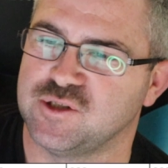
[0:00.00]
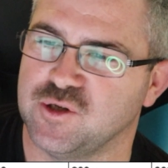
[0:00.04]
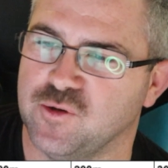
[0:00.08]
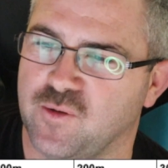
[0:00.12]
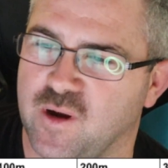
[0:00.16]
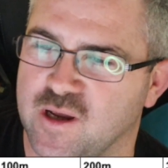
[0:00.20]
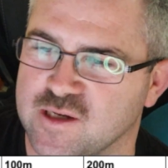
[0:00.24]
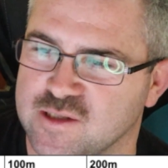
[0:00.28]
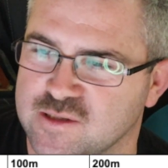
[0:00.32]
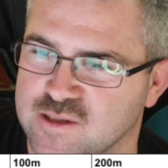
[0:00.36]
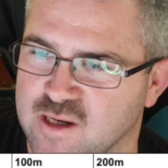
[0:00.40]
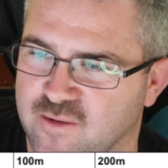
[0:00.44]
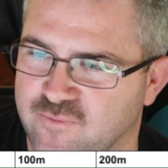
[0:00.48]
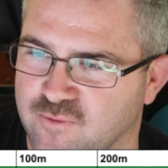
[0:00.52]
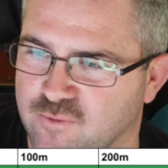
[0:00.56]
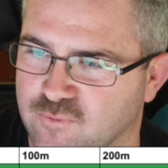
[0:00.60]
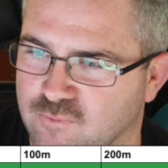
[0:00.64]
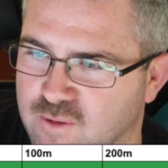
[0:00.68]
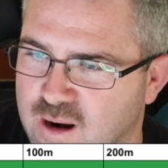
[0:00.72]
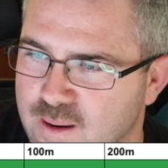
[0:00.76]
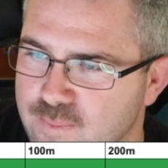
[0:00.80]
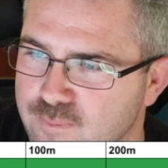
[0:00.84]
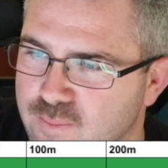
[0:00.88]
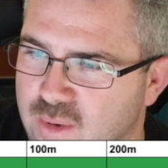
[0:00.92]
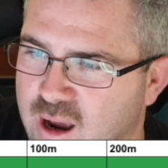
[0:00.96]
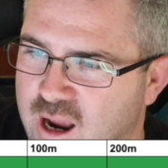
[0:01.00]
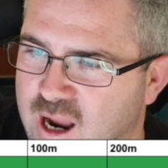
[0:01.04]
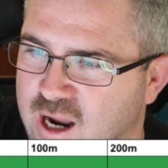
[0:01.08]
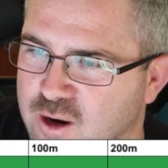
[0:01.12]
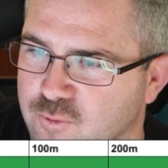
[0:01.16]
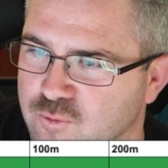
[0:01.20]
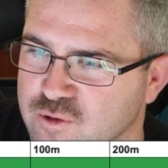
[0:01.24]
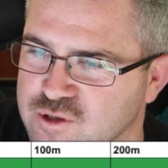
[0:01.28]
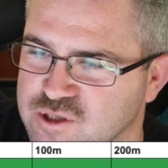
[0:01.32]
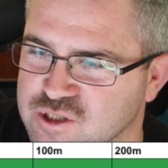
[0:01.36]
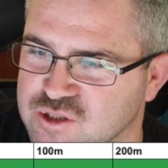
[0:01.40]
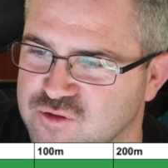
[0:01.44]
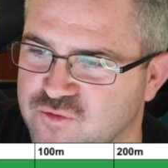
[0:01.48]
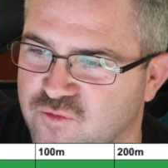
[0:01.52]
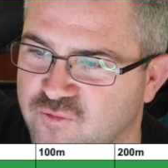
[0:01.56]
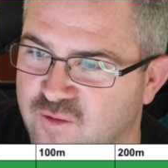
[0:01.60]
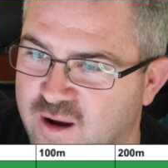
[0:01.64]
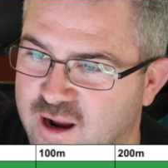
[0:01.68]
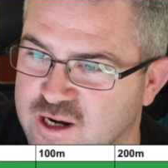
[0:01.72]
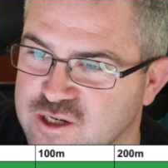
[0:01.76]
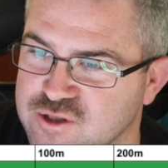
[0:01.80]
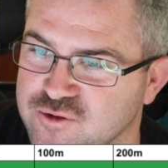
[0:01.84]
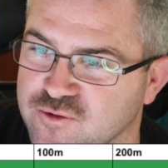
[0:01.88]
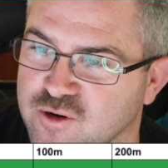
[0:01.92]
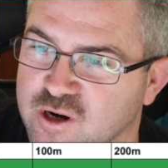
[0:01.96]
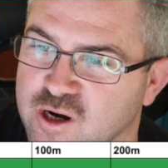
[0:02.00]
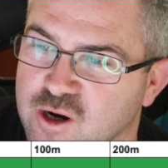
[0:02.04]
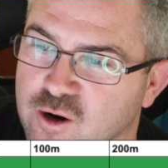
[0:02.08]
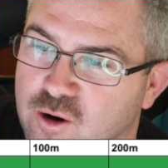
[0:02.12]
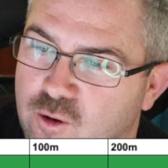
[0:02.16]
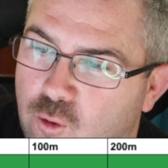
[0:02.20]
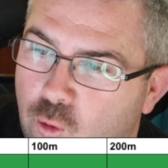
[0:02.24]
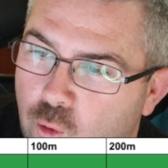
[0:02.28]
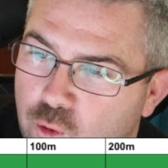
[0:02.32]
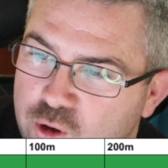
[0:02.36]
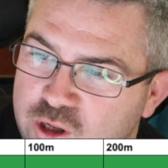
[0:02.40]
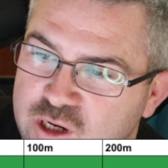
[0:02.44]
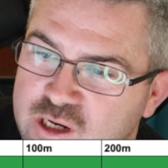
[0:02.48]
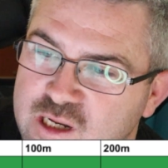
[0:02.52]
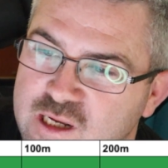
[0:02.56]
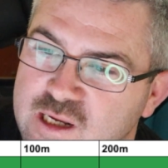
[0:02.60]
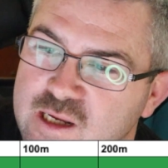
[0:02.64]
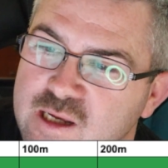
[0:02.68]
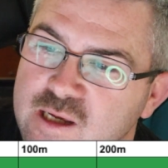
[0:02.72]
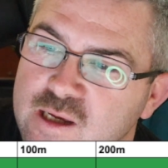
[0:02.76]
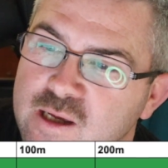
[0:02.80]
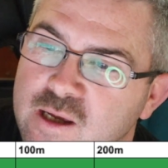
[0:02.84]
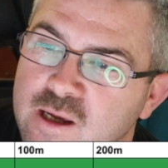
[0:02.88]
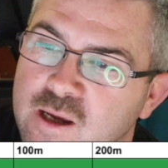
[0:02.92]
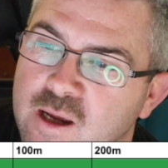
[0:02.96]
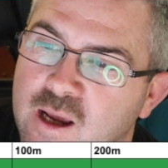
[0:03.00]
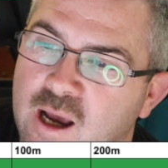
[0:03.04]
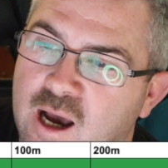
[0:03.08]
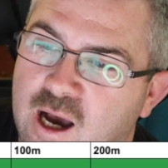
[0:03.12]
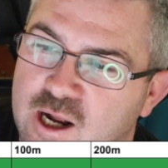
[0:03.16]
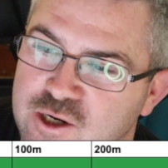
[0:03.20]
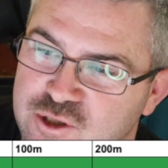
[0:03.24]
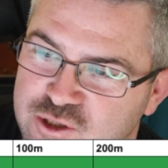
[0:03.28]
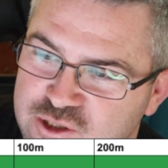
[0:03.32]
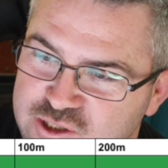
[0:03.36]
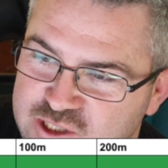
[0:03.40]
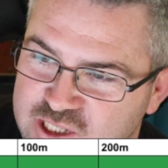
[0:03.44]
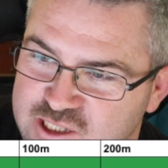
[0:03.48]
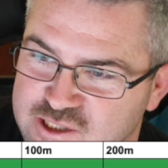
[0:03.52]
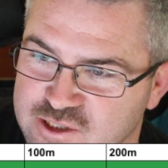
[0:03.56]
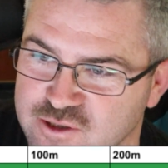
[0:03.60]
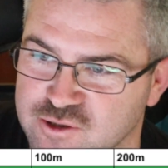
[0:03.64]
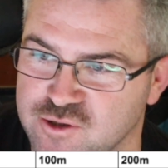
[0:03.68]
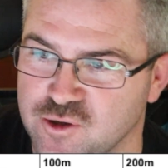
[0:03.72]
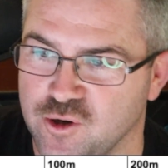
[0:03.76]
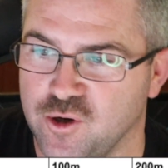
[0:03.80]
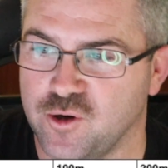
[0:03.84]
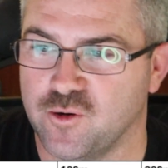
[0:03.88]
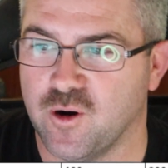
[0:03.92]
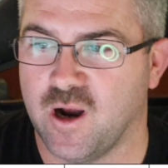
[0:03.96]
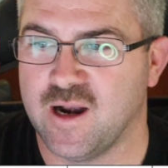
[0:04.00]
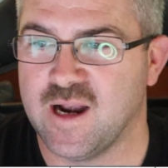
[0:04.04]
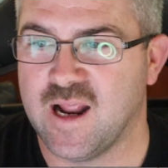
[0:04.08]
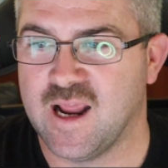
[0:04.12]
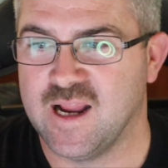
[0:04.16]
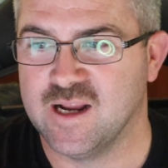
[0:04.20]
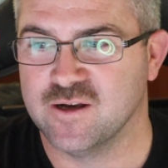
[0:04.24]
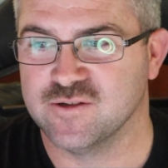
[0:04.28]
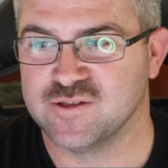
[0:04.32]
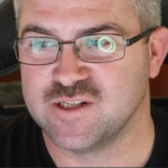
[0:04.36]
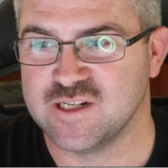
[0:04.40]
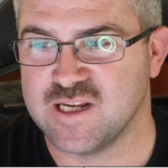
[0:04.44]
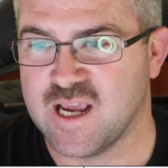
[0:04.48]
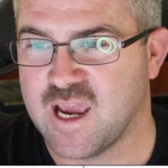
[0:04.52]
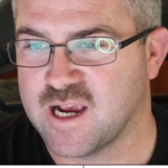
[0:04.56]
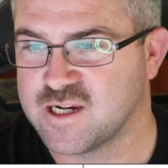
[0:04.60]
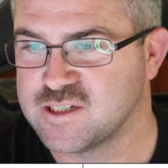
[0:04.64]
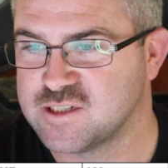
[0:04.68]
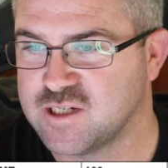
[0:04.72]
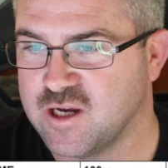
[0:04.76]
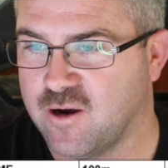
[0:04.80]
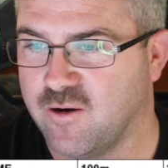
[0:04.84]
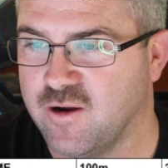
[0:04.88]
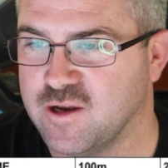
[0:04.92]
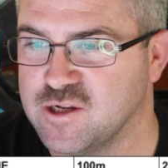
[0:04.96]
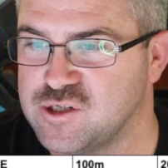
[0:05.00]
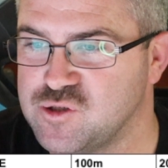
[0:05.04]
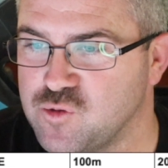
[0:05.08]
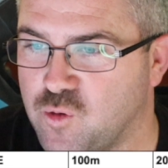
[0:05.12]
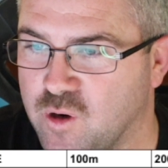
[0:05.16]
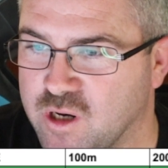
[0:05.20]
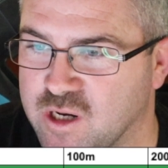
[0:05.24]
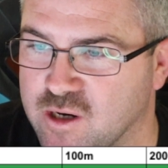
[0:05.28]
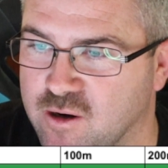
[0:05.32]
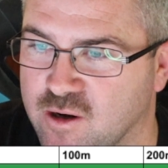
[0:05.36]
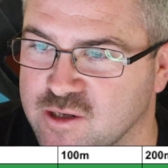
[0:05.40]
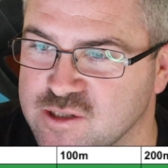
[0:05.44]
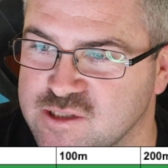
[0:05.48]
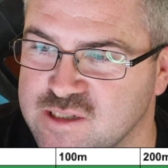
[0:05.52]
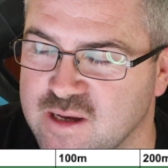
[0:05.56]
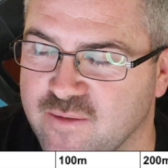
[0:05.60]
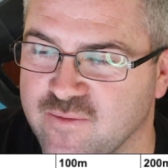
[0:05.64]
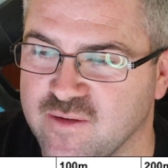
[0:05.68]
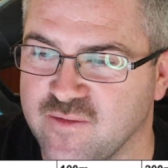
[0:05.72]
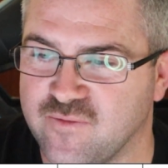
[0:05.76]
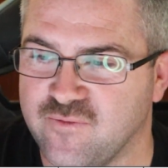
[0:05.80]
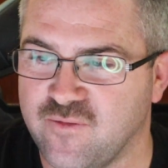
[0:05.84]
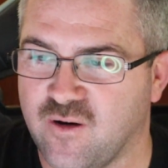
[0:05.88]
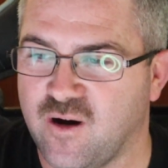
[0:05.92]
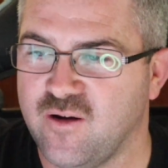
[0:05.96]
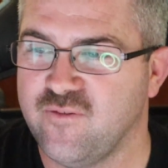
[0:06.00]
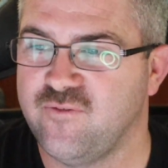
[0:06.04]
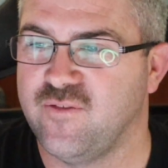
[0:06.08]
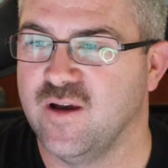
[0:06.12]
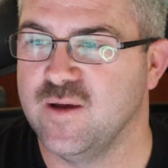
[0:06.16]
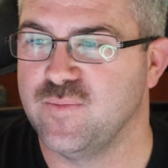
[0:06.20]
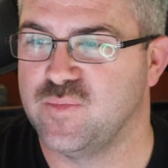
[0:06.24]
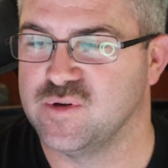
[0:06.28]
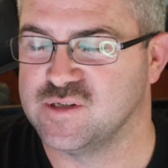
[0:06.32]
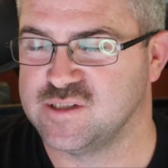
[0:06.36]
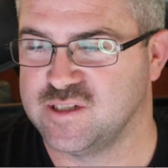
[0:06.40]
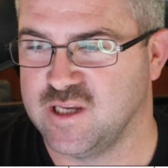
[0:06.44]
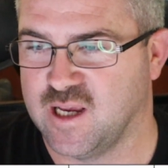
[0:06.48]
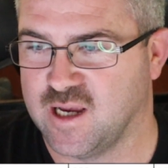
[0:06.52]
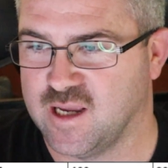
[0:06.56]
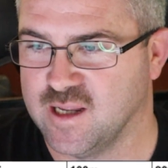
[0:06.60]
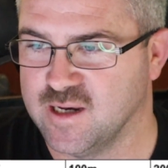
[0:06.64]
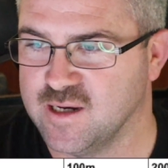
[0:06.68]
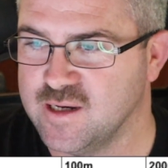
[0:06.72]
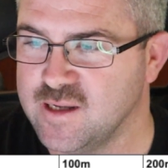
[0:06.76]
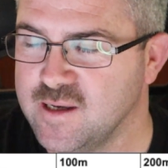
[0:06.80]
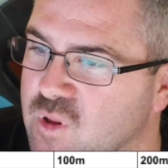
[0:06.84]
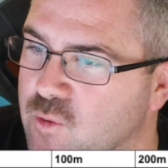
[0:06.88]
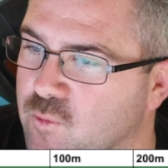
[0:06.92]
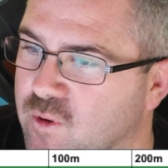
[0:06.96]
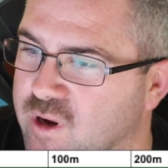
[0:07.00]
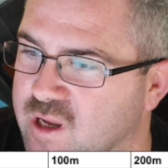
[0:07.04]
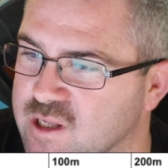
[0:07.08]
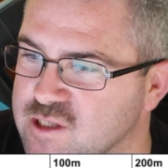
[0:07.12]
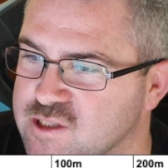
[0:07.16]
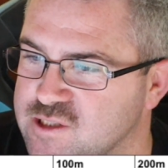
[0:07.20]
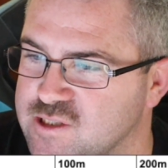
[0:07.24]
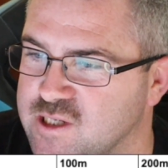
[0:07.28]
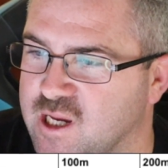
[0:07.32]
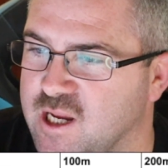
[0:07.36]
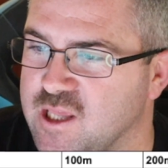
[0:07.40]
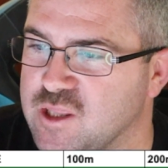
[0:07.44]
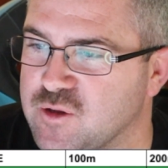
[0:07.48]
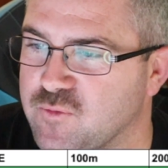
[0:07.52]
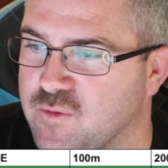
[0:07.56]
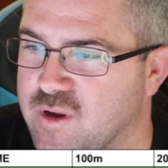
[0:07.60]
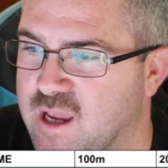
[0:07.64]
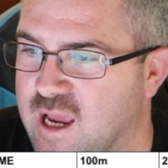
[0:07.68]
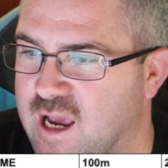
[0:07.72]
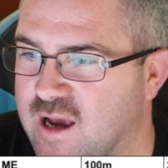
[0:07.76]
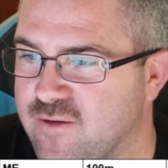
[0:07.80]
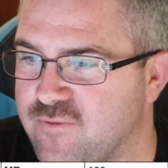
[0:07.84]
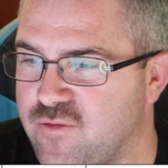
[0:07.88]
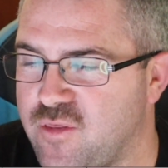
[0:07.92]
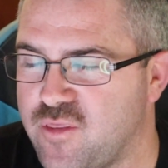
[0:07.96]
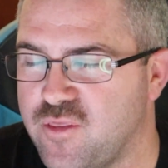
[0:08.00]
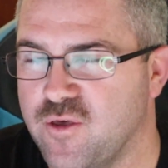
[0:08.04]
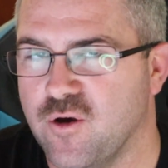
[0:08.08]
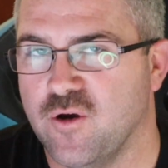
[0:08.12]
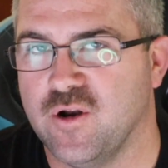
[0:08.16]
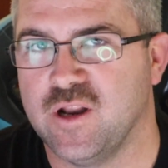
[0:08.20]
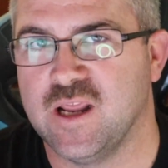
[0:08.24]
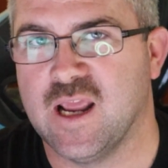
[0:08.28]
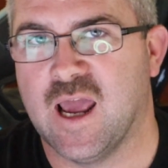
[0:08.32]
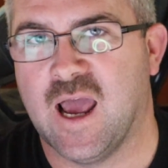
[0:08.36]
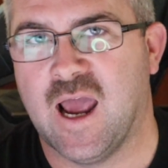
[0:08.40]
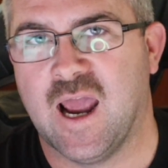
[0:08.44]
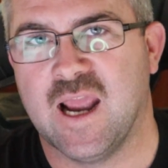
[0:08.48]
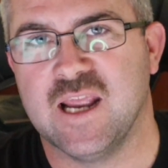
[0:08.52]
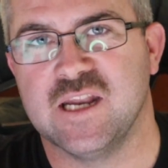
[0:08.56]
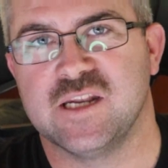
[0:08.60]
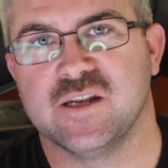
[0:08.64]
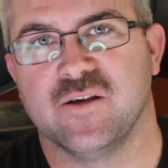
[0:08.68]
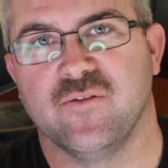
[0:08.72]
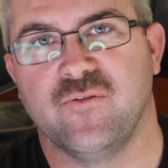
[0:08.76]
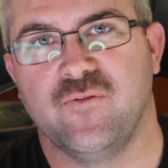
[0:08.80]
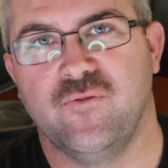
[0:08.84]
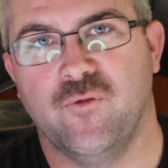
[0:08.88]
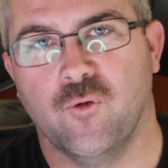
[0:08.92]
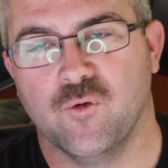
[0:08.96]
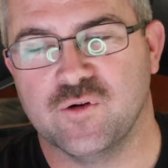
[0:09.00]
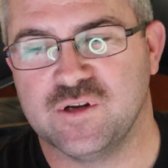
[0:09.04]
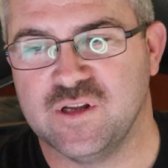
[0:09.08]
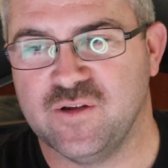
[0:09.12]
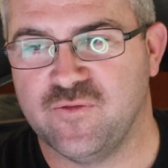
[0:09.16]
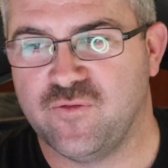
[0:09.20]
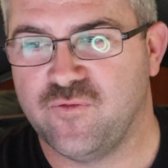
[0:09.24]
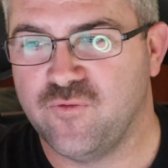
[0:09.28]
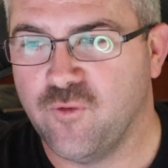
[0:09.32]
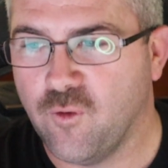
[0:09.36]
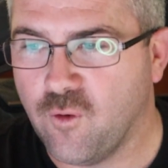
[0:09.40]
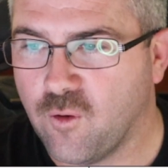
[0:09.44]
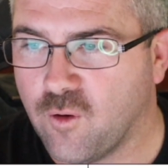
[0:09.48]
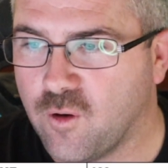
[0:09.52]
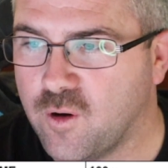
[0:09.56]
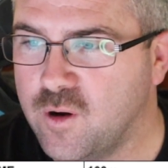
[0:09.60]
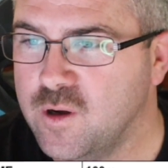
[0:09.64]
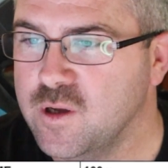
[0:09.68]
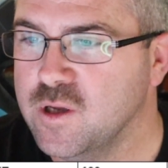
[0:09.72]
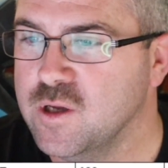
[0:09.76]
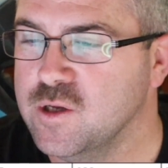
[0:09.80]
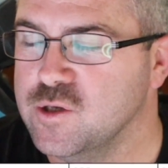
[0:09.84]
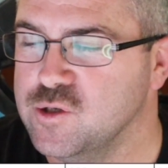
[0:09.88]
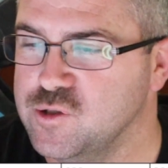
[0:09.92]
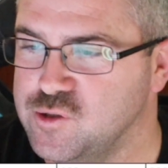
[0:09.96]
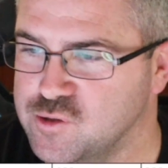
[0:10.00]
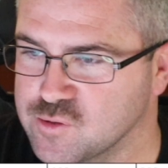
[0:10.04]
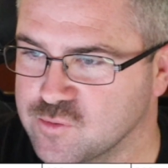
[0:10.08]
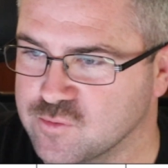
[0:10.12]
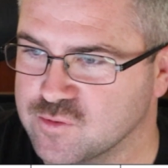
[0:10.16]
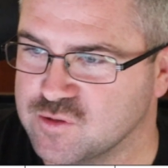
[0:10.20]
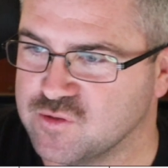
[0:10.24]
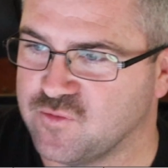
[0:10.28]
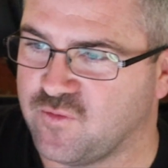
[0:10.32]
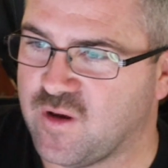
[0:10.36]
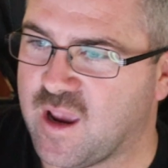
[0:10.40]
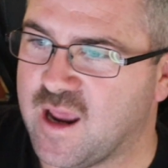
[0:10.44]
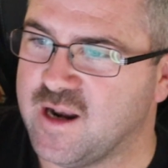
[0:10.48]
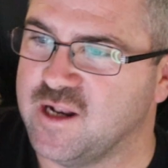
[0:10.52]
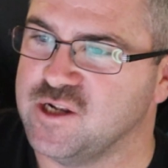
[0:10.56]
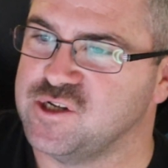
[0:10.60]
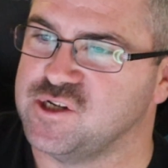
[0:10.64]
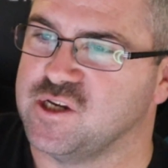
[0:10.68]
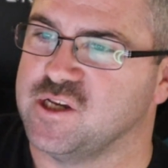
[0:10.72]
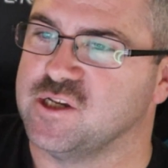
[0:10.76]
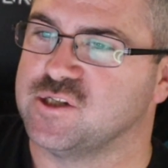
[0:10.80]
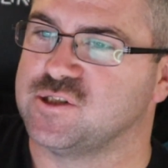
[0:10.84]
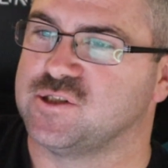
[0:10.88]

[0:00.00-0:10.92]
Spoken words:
to our 7 Rem Mag, which is factory Hornady 162 grain ELDX going 2975 feet per second, we can see that we have 3844 joules of energy.